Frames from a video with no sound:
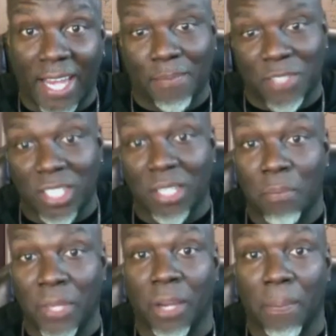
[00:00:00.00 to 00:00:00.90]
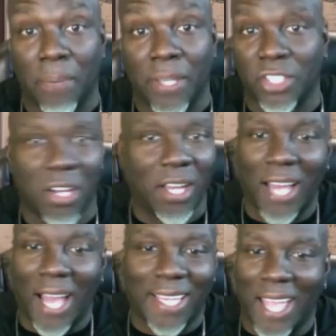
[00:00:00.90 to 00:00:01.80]
I'm seeing a bigger picture,
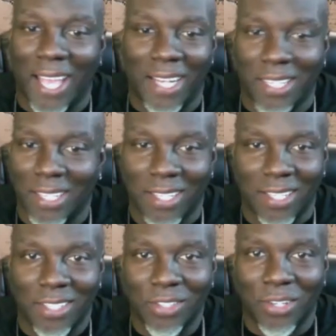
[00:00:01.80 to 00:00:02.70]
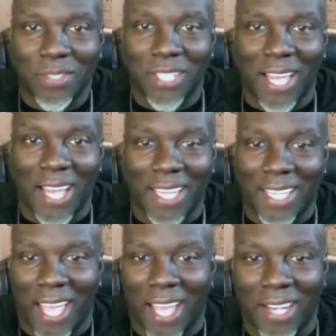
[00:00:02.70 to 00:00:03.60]
I can't, you know what I'm saying? I, I
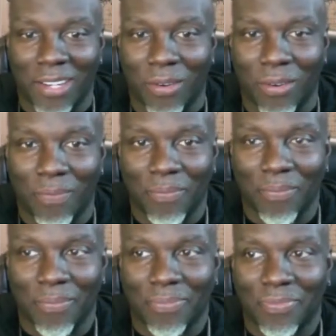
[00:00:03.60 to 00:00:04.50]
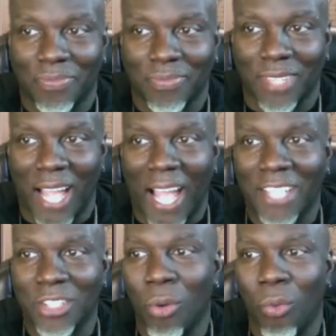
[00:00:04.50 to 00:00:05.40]
can't,
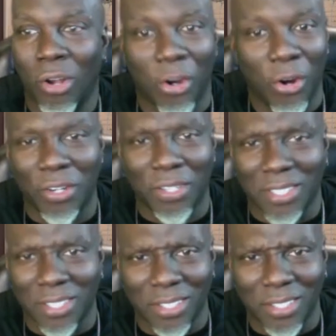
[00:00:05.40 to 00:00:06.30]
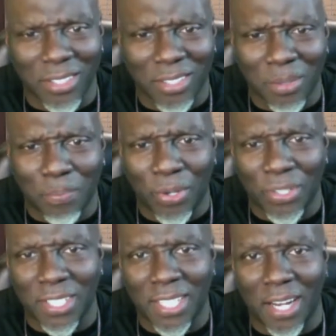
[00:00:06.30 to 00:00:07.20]
I don't want to hurt the
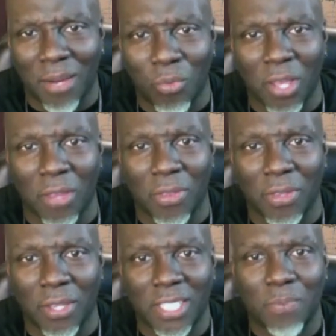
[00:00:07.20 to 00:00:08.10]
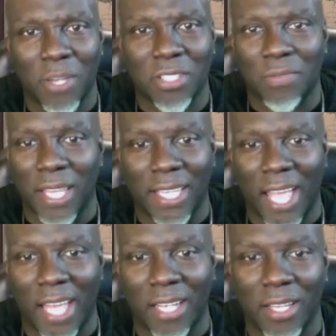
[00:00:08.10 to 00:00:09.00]
person that I'm with, especially if they
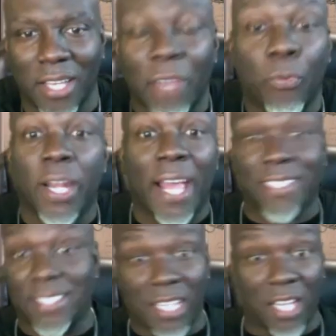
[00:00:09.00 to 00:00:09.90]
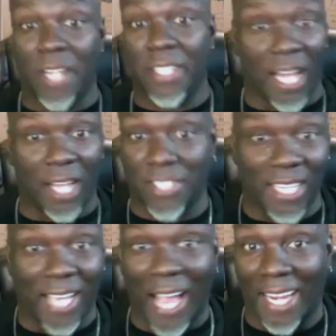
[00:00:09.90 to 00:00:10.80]
can't, if we're not on uh,
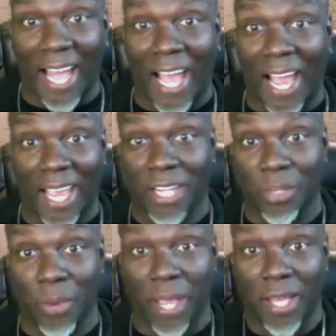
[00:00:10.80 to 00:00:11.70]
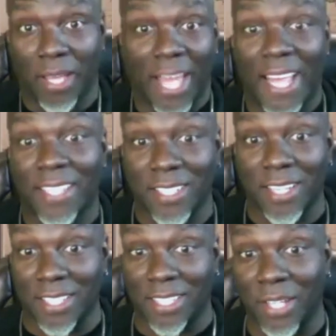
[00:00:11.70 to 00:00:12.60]
seeing eye to eye anyway. And that's
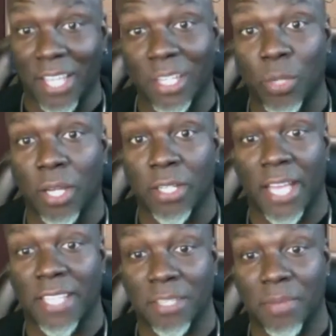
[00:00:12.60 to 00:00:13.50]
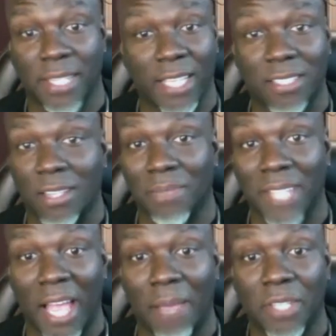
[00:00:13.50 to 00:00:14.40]
another thing I think we underestimate that
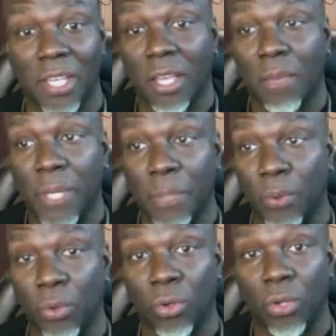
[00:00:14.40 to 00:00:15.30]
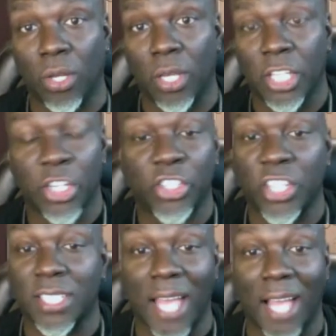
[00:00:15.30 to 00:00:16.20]
sometimes people, you're
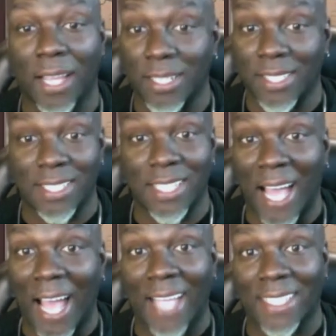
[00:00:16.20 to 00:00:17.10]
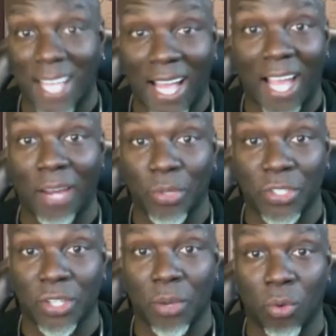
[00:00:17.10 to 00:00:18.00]
just not going to see eye to eye with
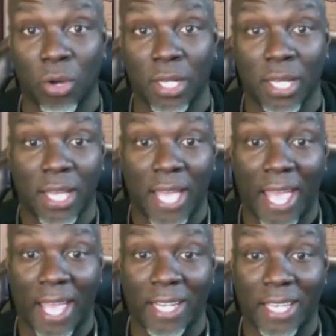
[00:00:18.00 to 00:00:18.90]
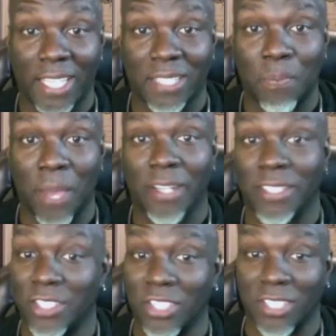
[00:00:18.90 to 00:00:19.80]
someone. And it's better
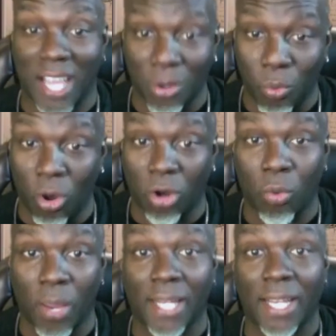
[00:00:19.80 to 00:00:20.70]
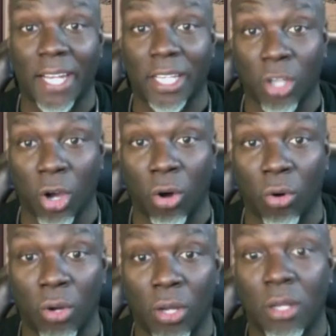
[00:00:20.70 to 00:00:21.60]
to just kind of walk away and let it
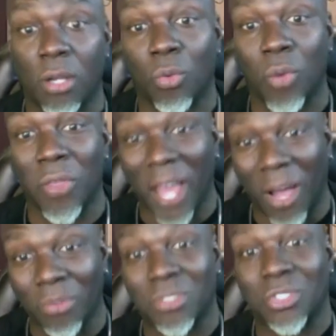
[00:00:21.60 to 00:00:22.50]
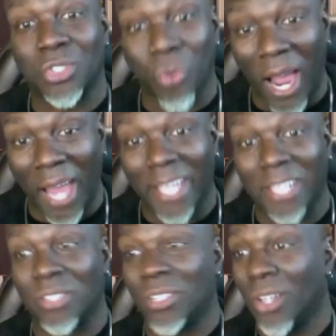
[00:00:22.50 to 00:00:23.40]
go without
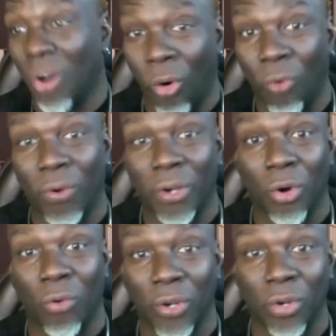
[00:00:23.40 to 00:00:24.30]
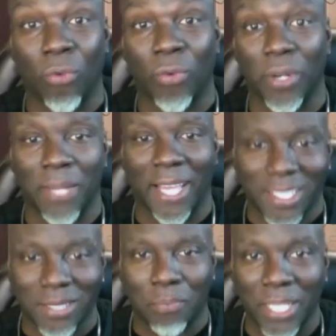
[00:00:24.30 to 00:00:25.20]
trying over and over and over to like
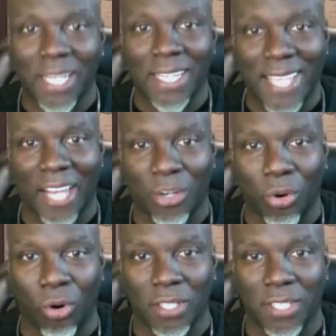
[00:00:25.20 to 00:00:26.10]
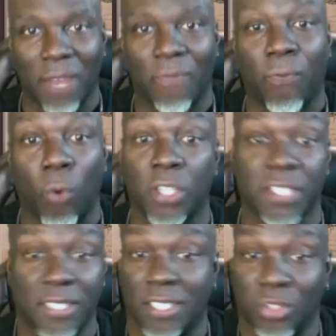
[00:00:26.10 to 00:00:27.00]
to beat a dead horse and
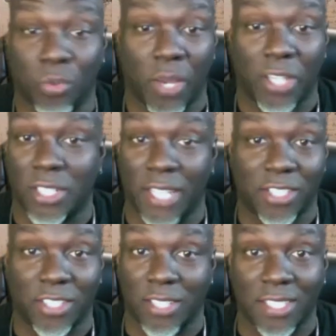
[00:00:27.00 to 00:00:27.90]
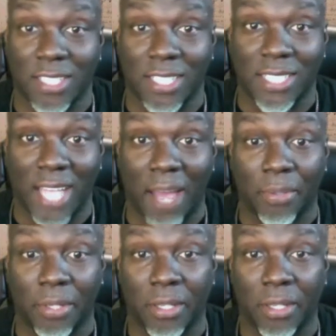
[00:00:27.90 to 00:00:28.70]
force a situation that just doesn't need to happen.